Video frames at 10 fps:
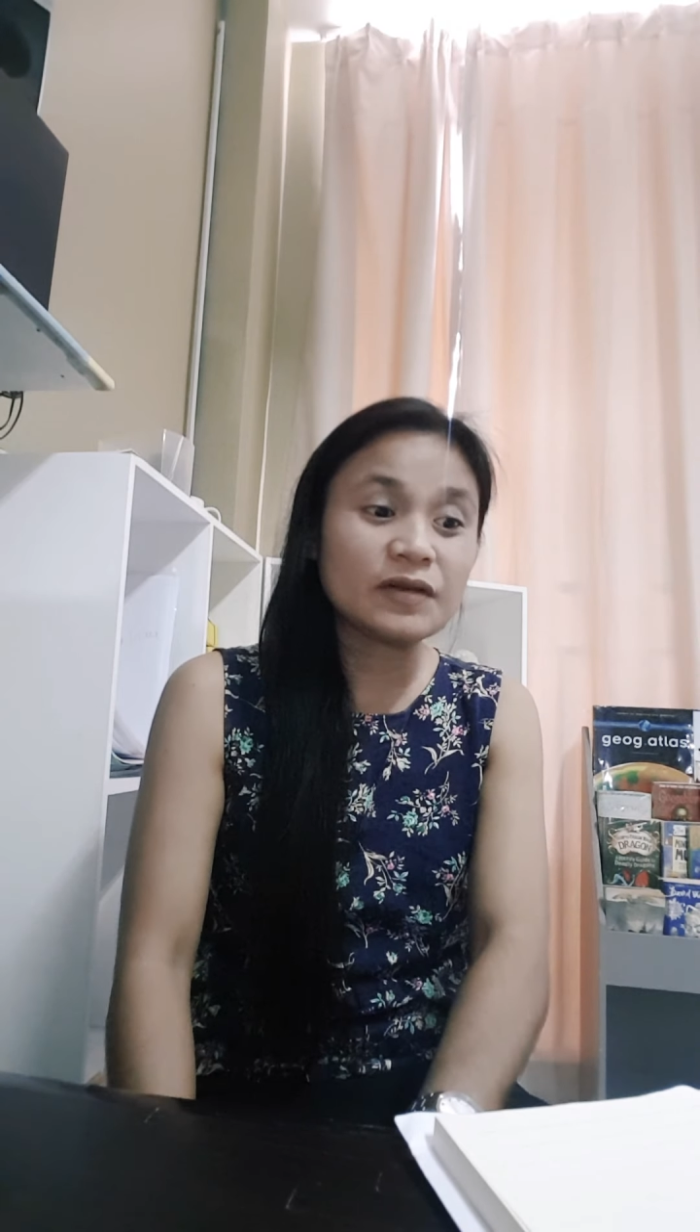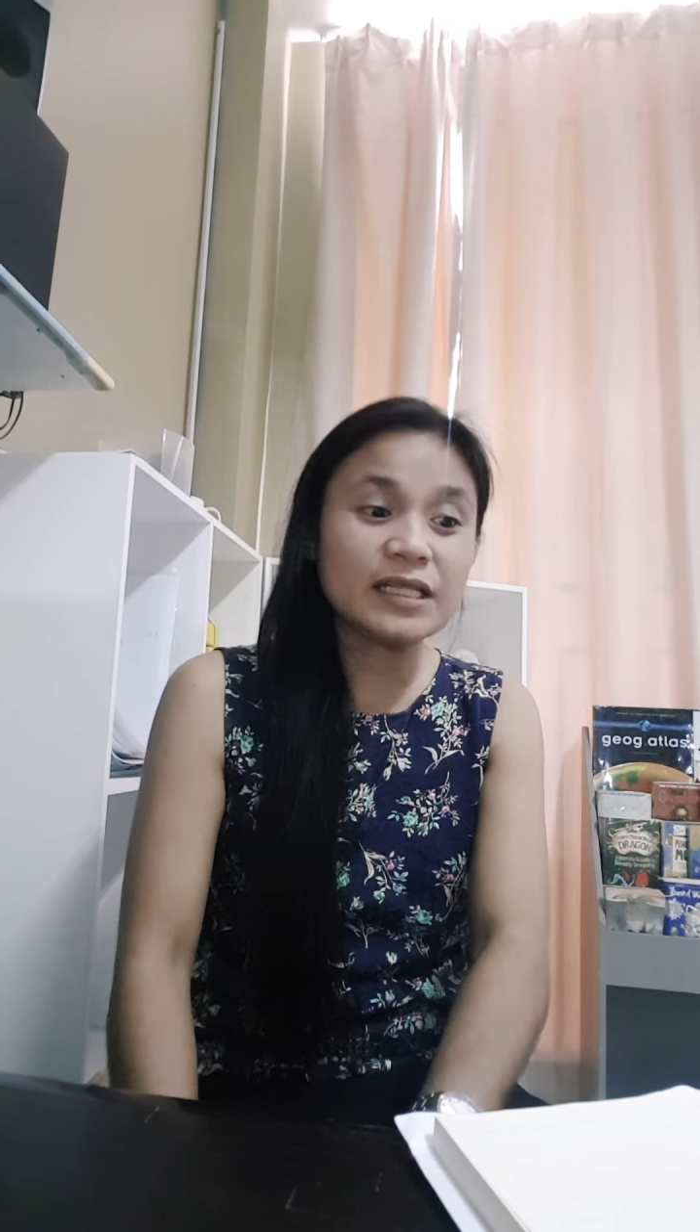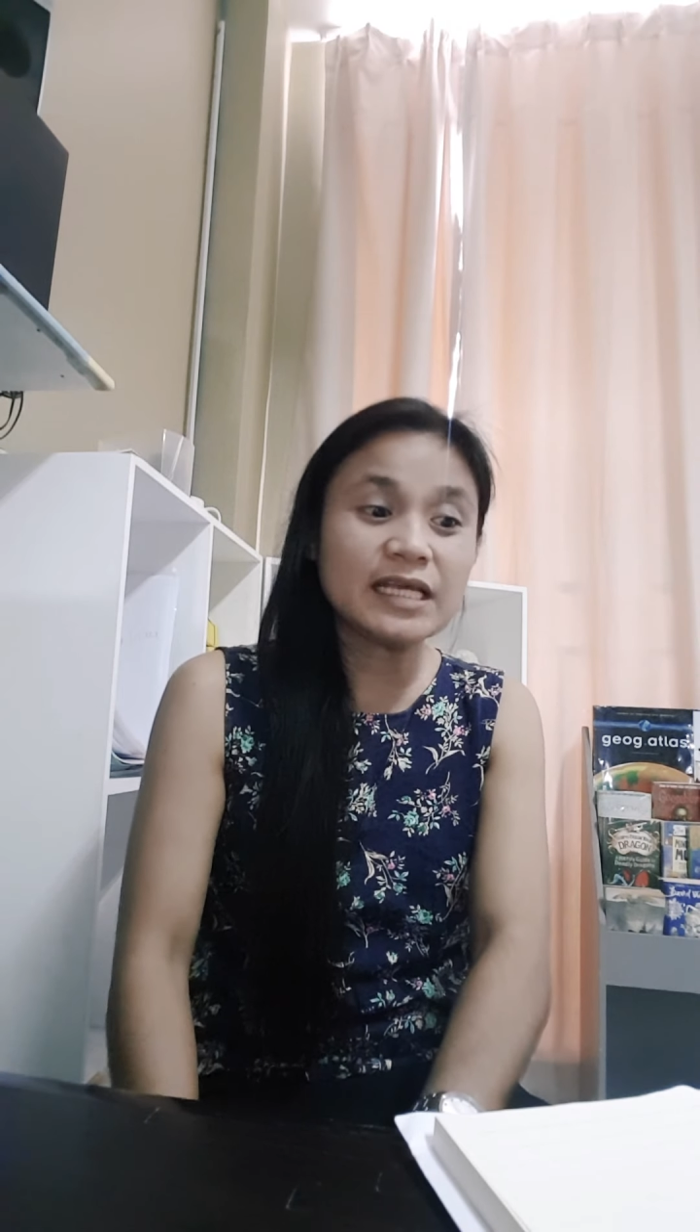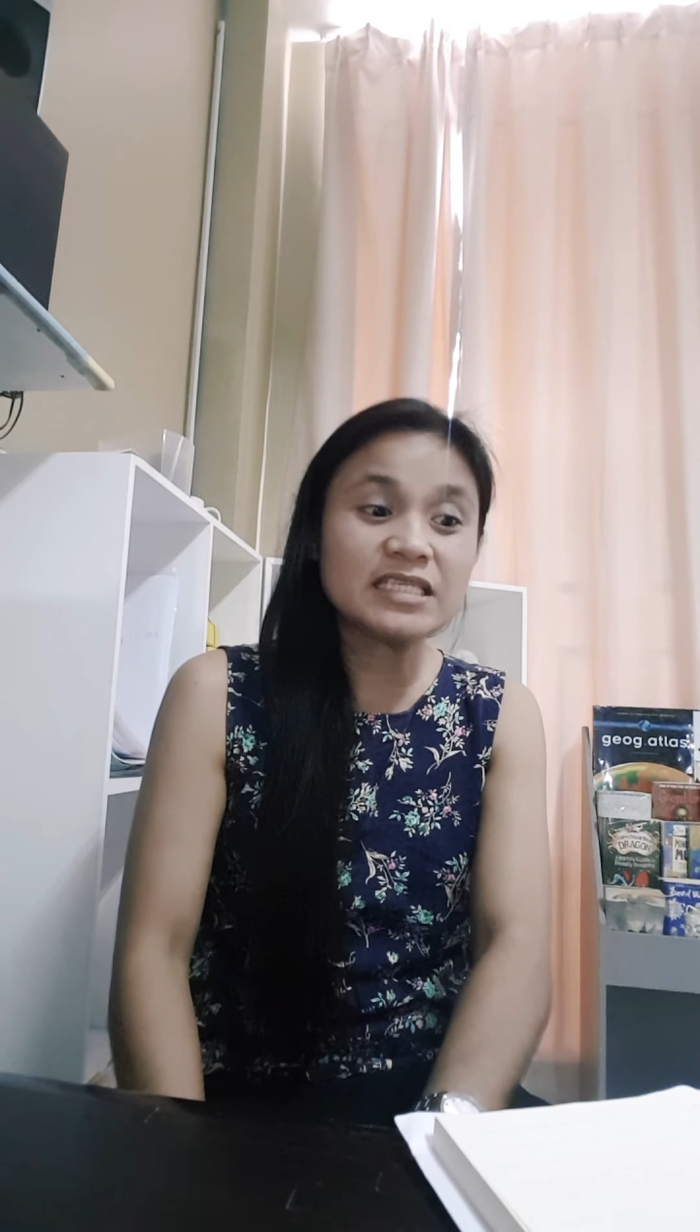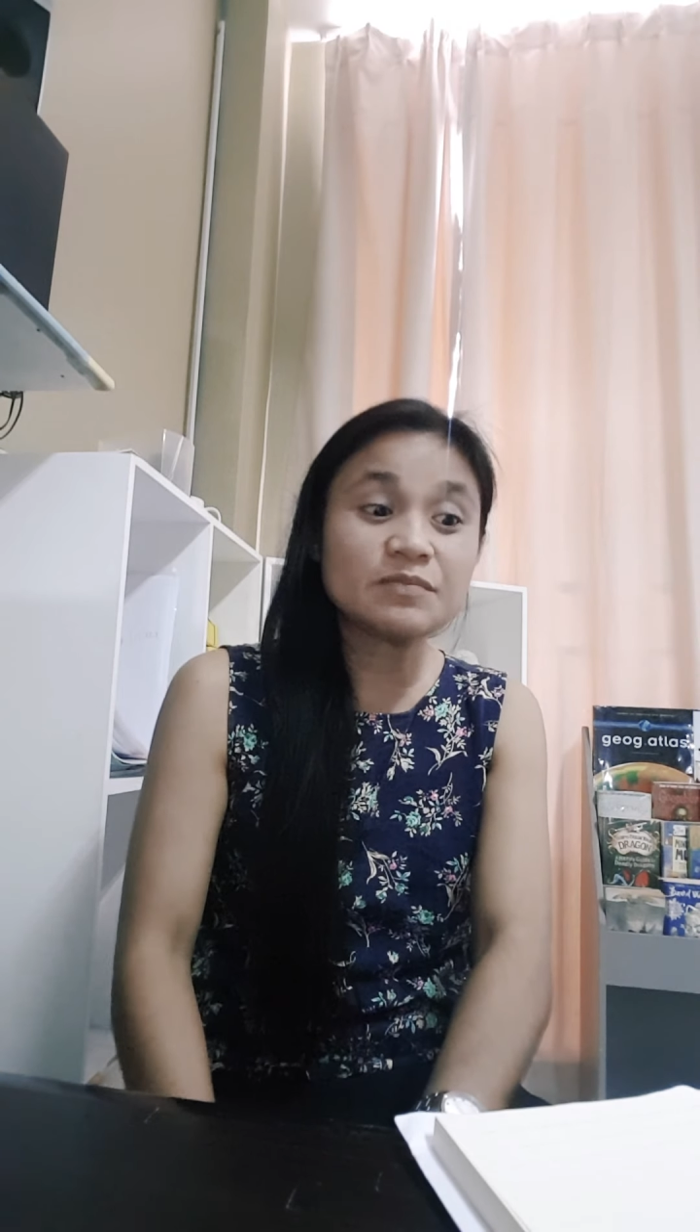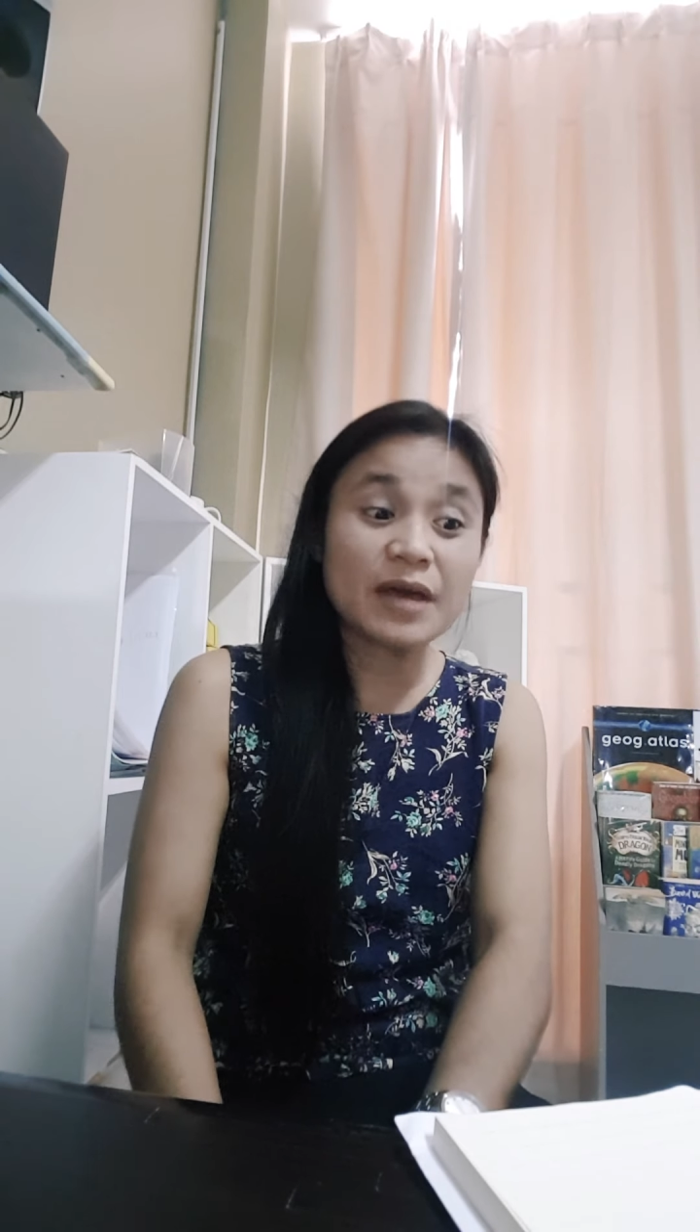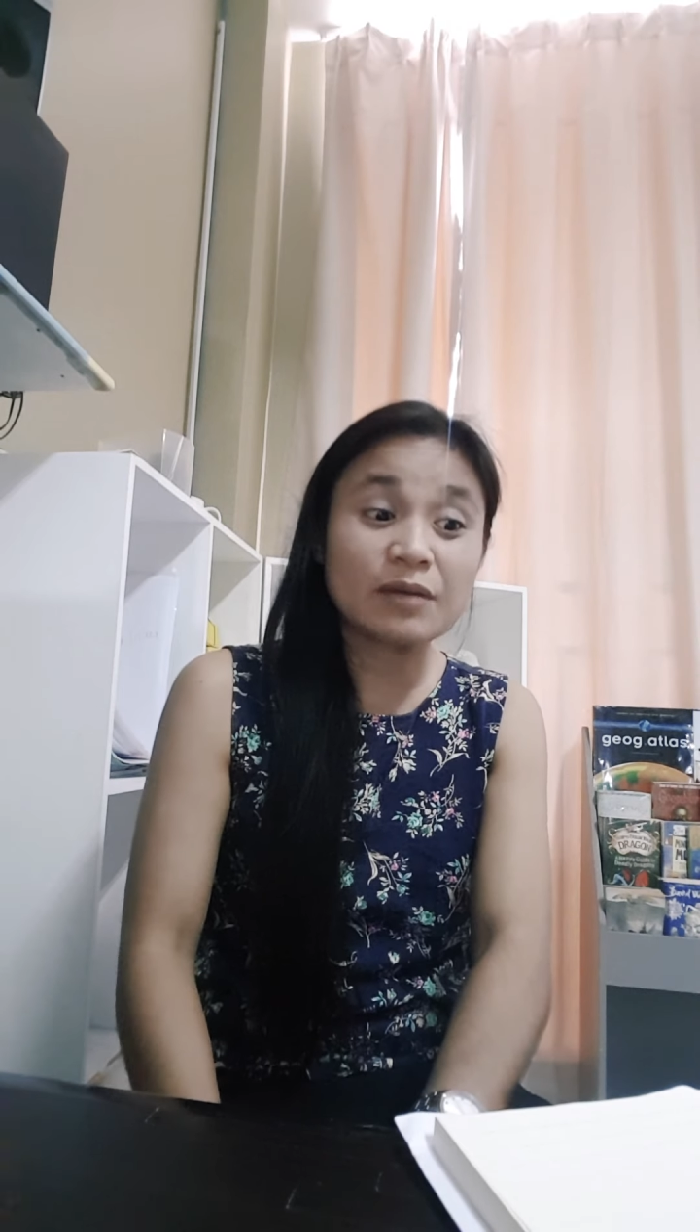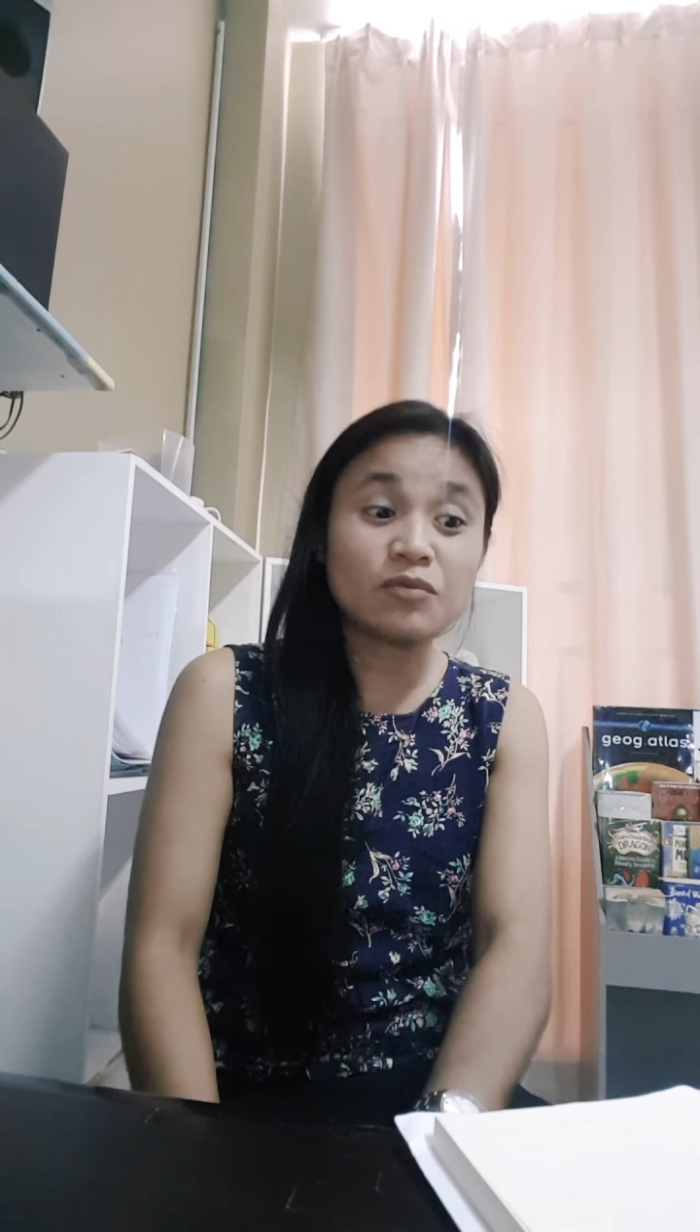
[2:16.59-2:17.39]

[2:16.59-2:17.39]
3 days back,